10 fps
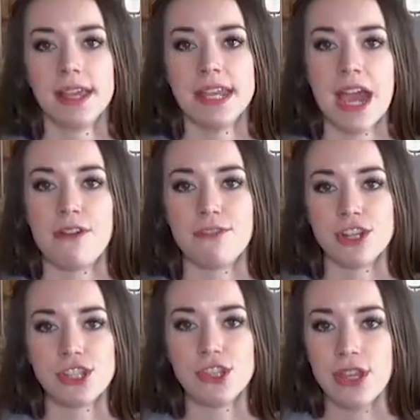Now, if we're
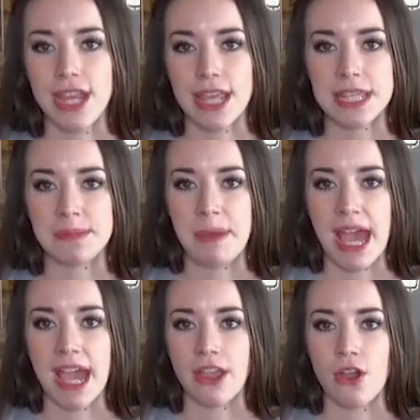just looking at this
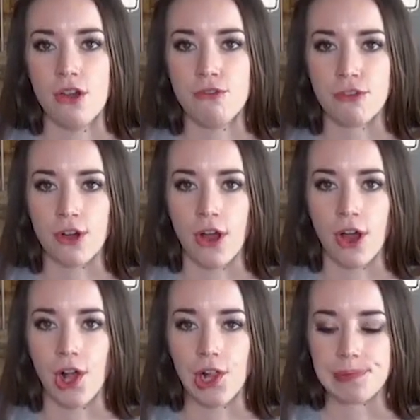bag
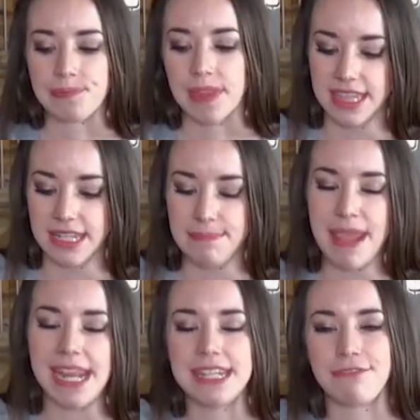overall, the
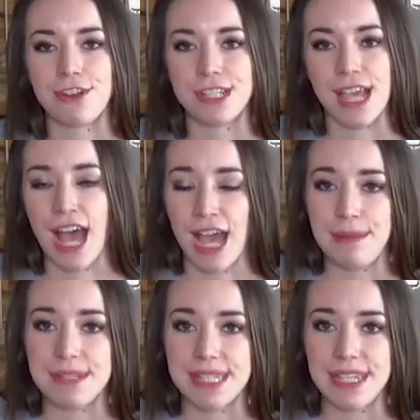main difference
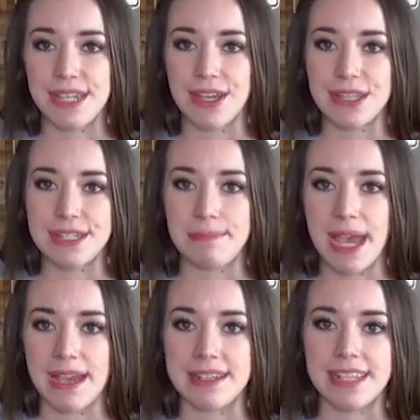I'm seeing on these
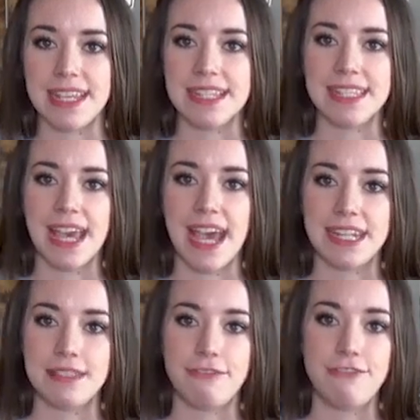bags is
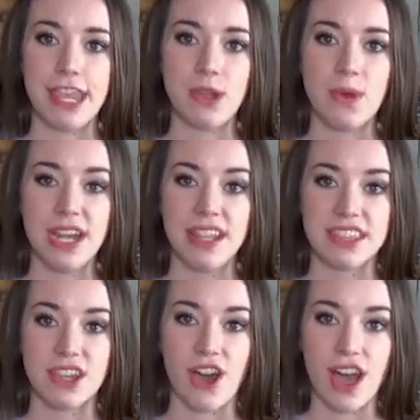that the fake one,
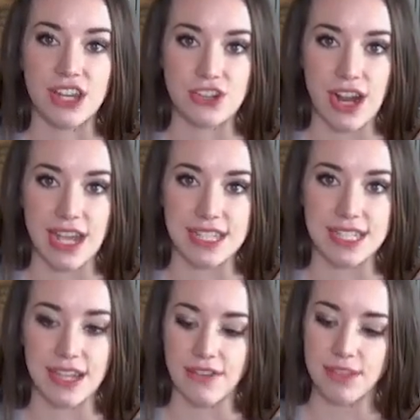the
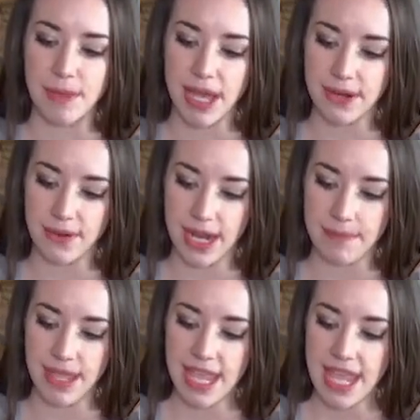contrast of the
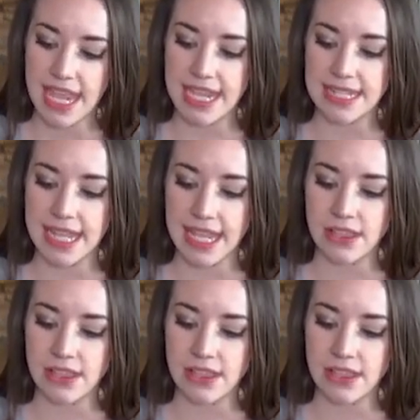monogram, is a